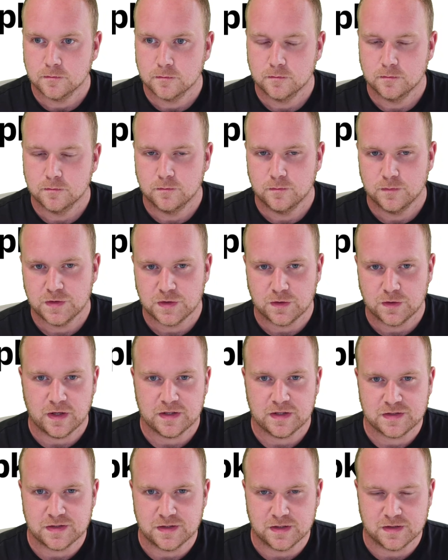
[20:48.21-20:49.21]
So
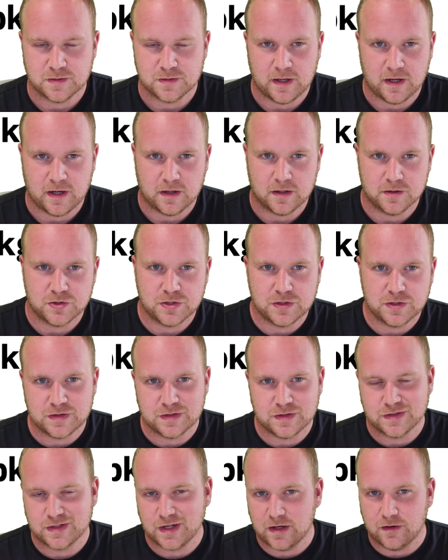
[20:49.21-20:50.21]
that's Nixpkgs.
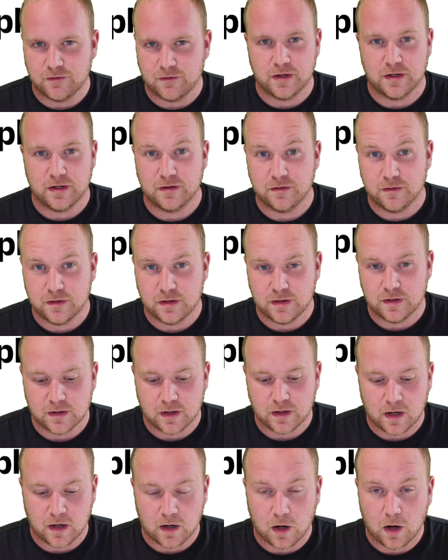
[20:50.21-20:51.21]
It's kind of like the
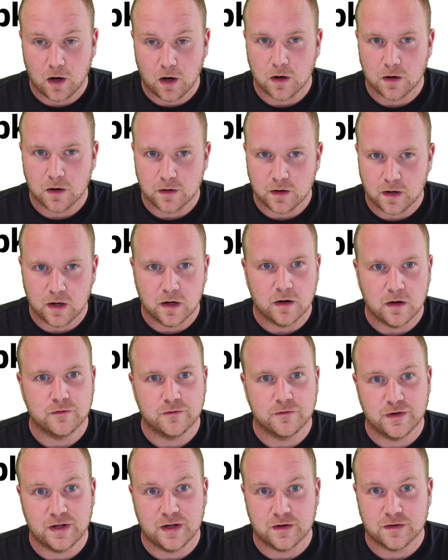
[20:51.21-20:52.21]
heart of
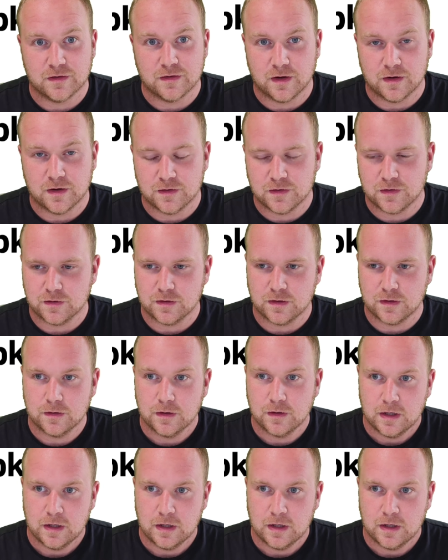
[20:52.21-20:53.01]
Nix, honestly,